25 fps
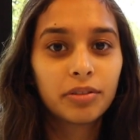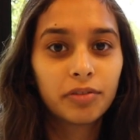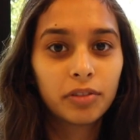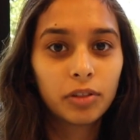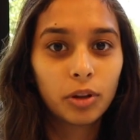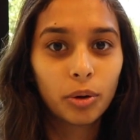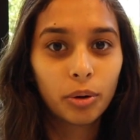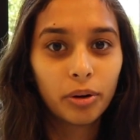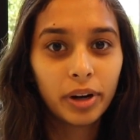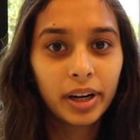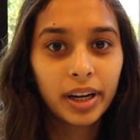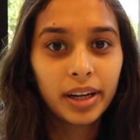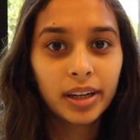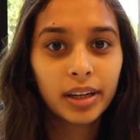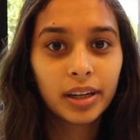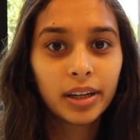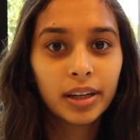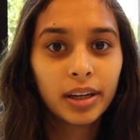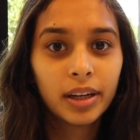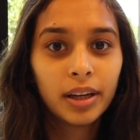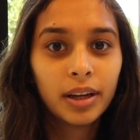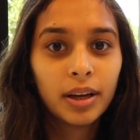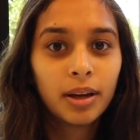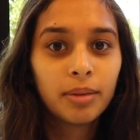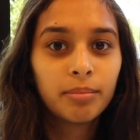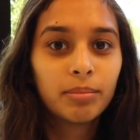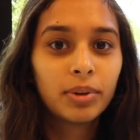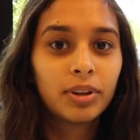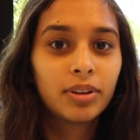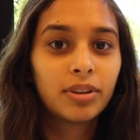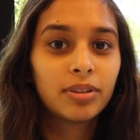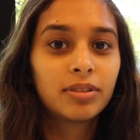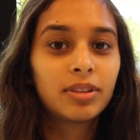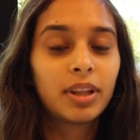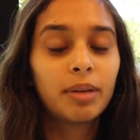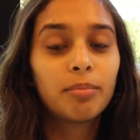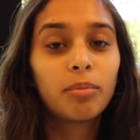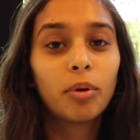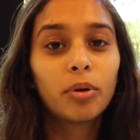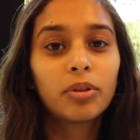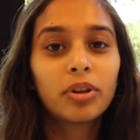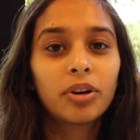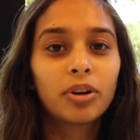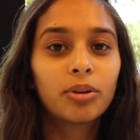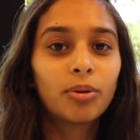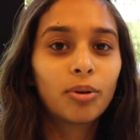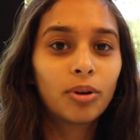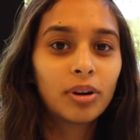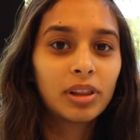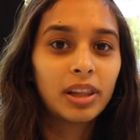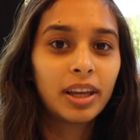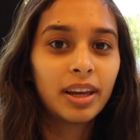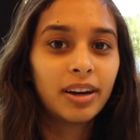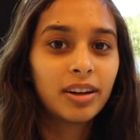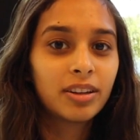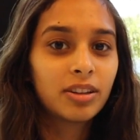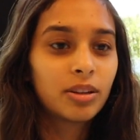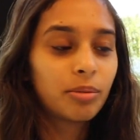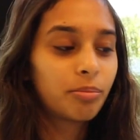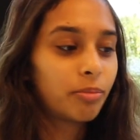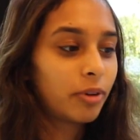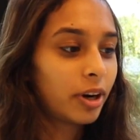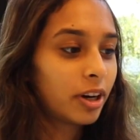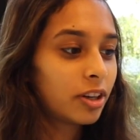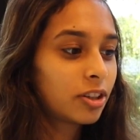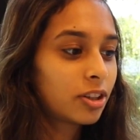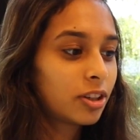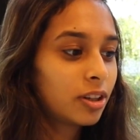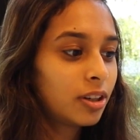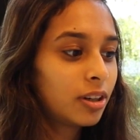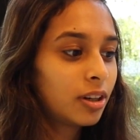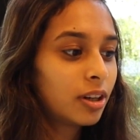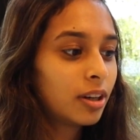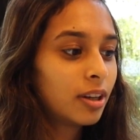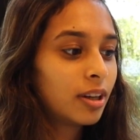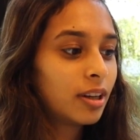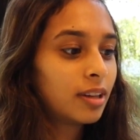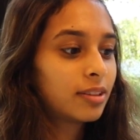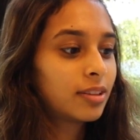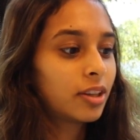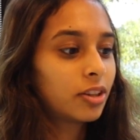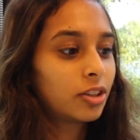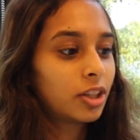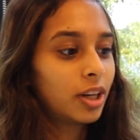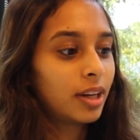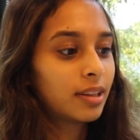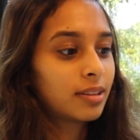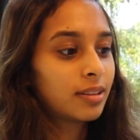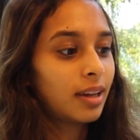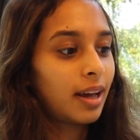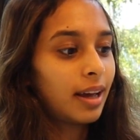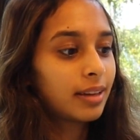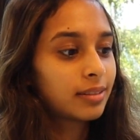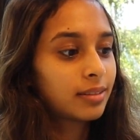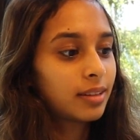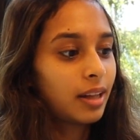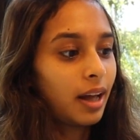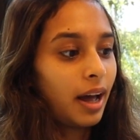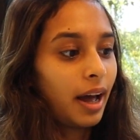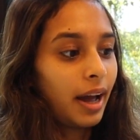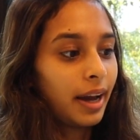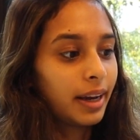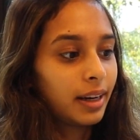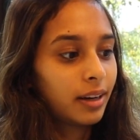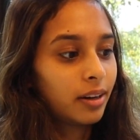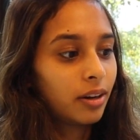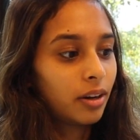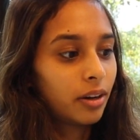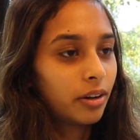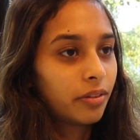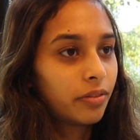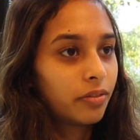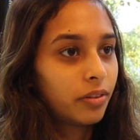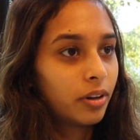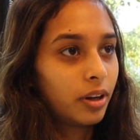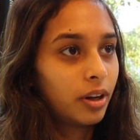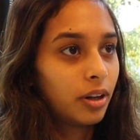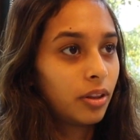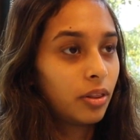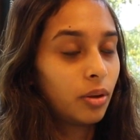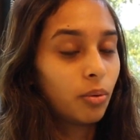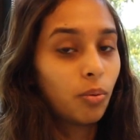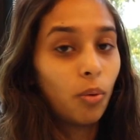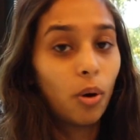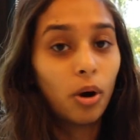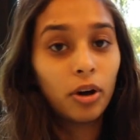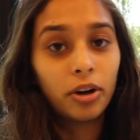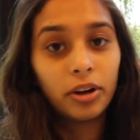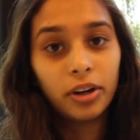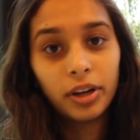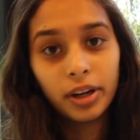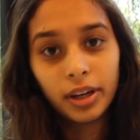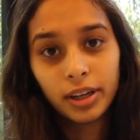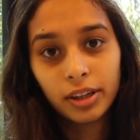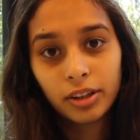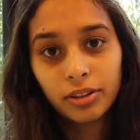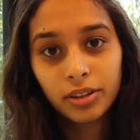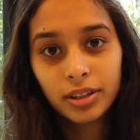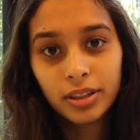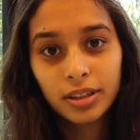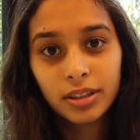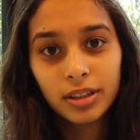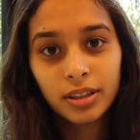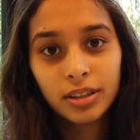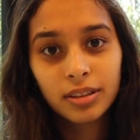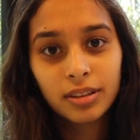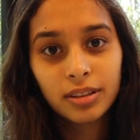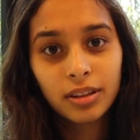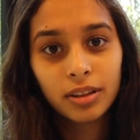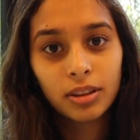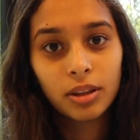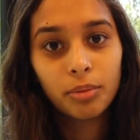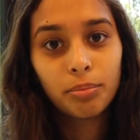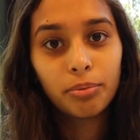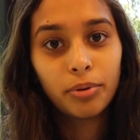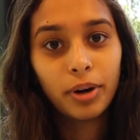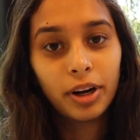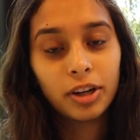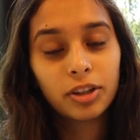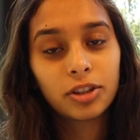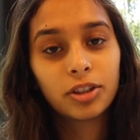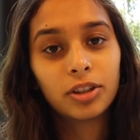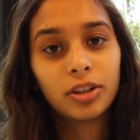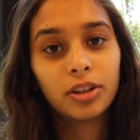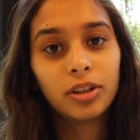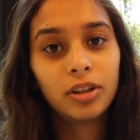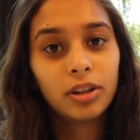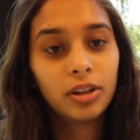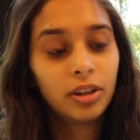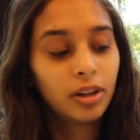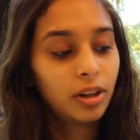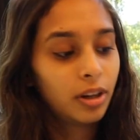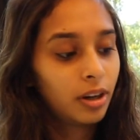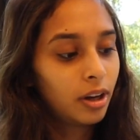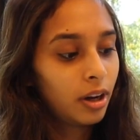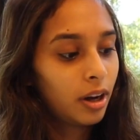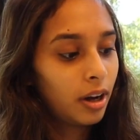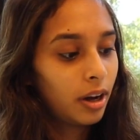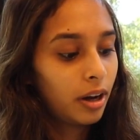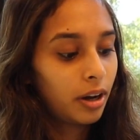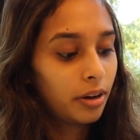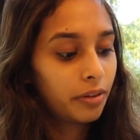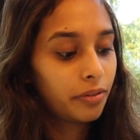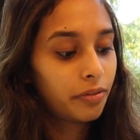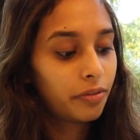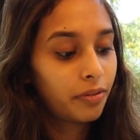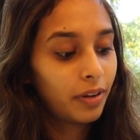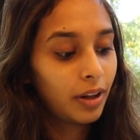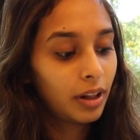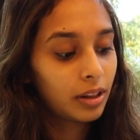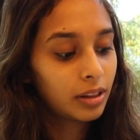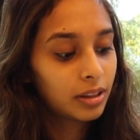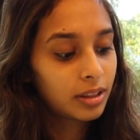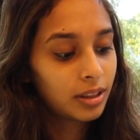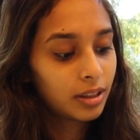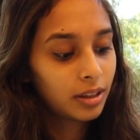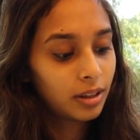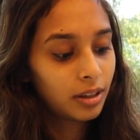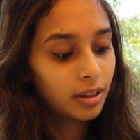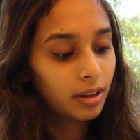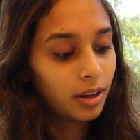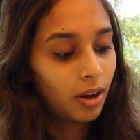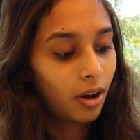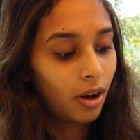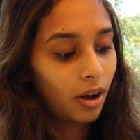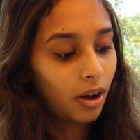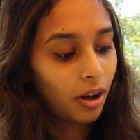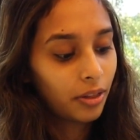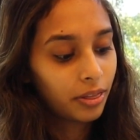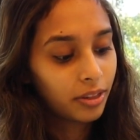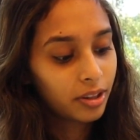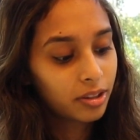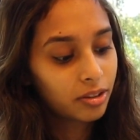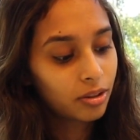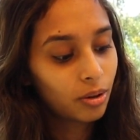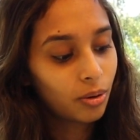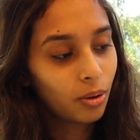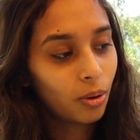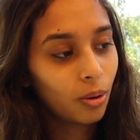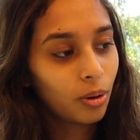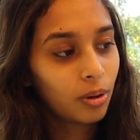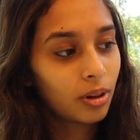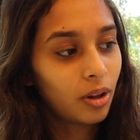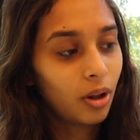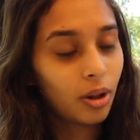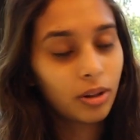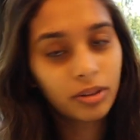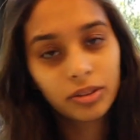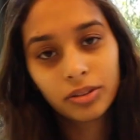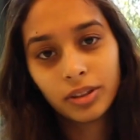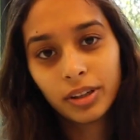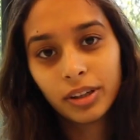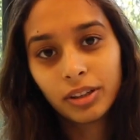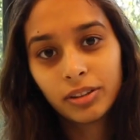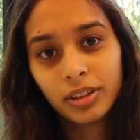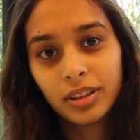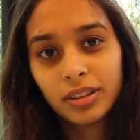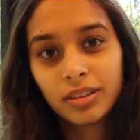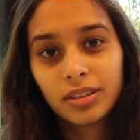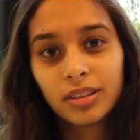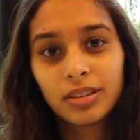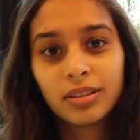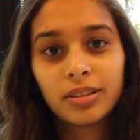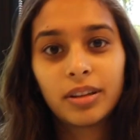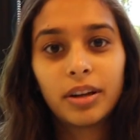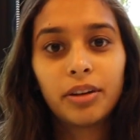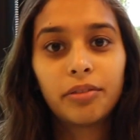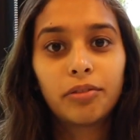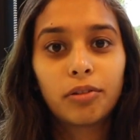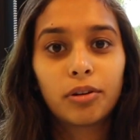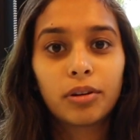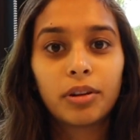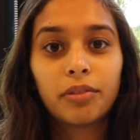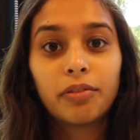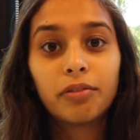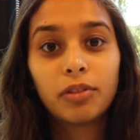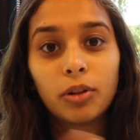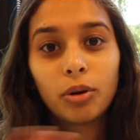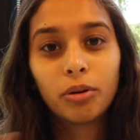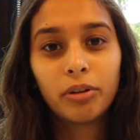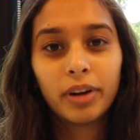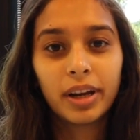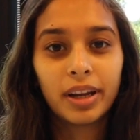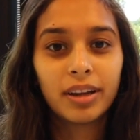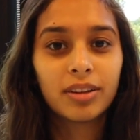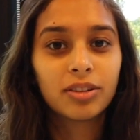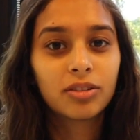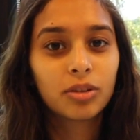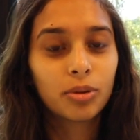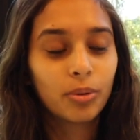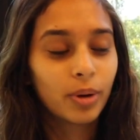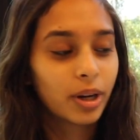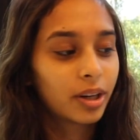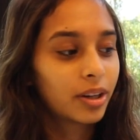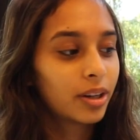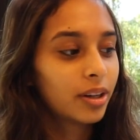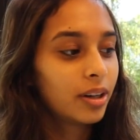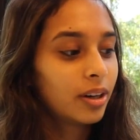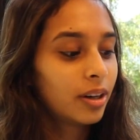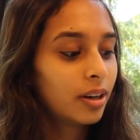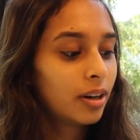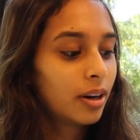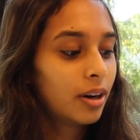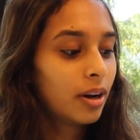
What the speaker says: flow rate, because they both are correlated to pressure, such as the height of the water increases, the pressure felt on this hole also increases, therefore the flow rate is quicker.